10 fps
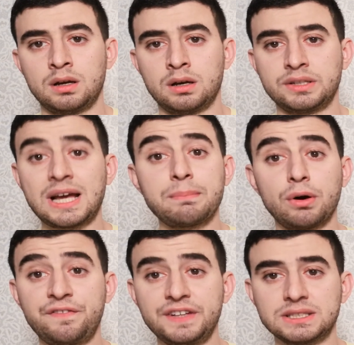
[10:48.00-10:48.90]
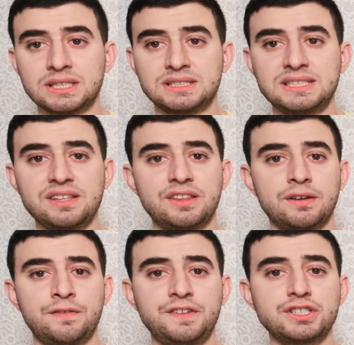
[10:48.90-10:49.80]
Number of filters. Since
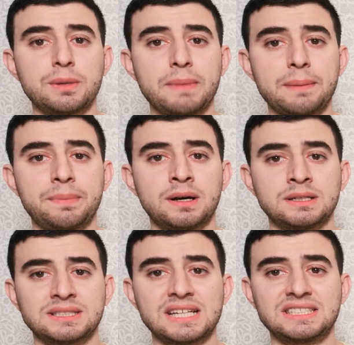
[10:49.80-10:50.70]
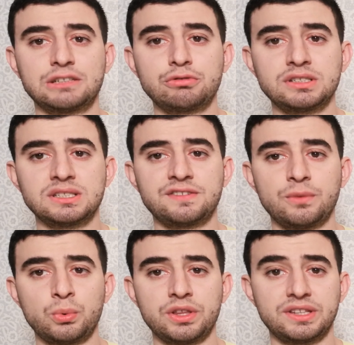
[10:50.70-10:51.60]
feature map size decreases
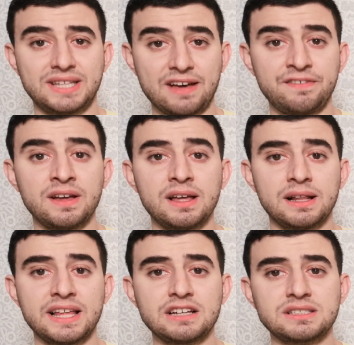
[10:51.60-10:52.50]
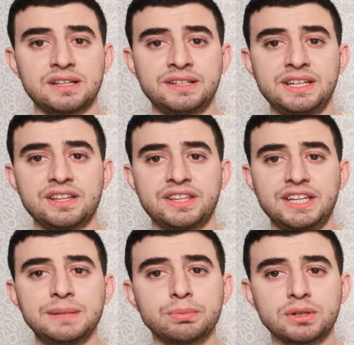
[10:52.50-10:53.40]
with depth, layers near
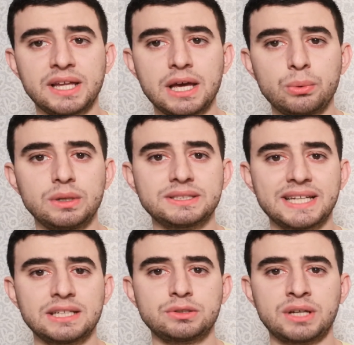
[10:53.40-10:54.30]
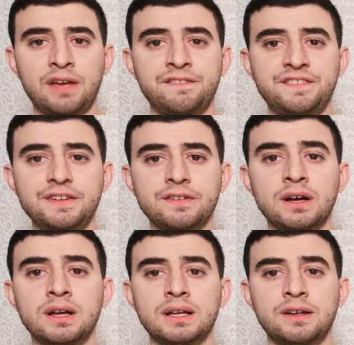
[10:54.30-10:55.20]
the input layer will tend to have
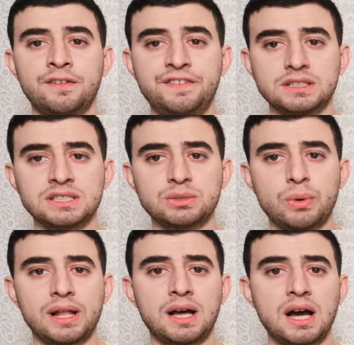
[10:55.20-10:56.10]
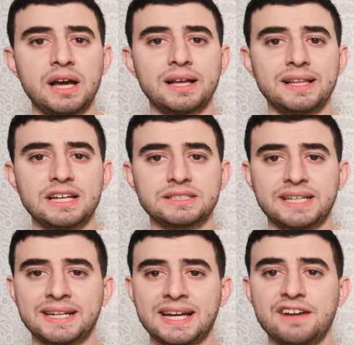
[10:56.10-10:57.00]
fewer filters, while higher layers
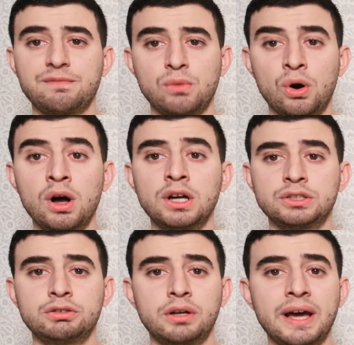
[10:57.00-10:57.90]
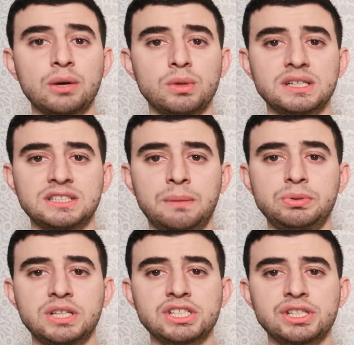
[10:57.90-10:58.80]
can have more. To equalize
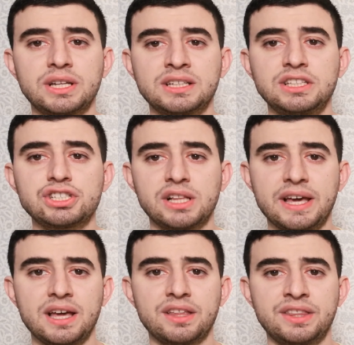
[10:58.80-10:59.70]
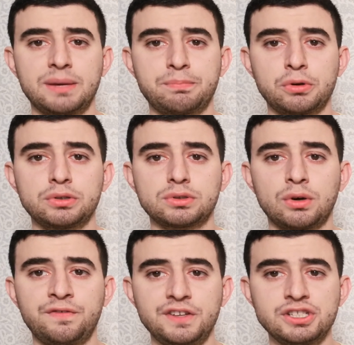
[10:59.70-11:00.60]
computation at each layer, the product
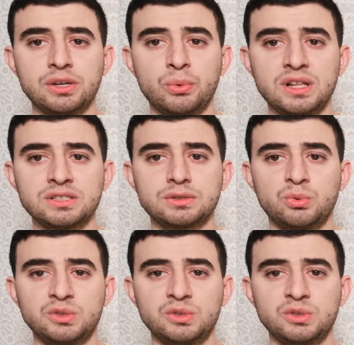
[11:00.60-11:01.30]
of feature values